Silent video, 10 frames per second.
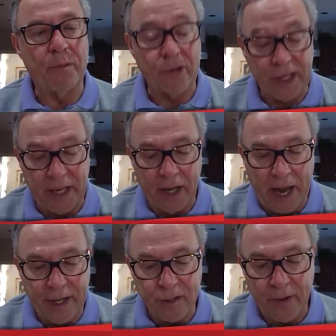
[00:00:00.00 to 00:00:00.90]
or seeking
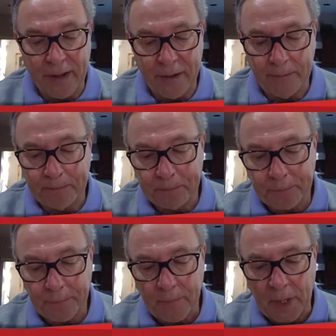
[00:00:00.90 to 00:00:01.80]
guidance rather,
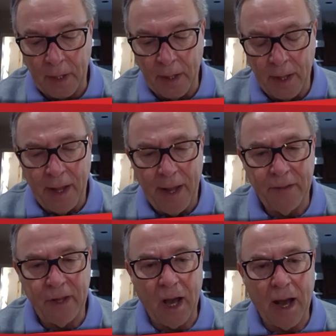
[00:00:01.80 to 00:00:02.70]
and
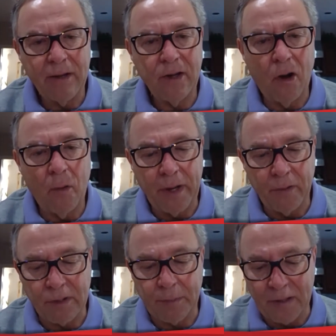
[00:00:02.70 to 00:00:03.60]
the ongoing
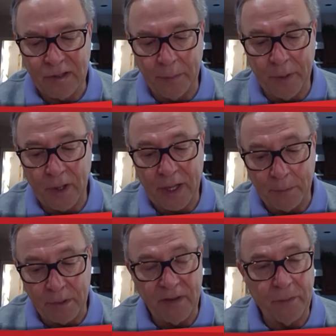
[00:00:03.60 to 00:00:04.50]
responsibility I
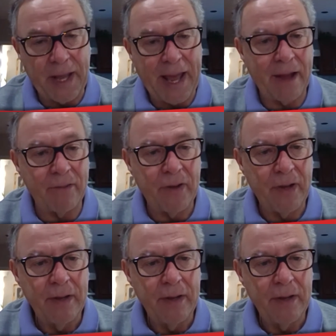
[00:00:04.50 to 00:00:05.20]
believe we have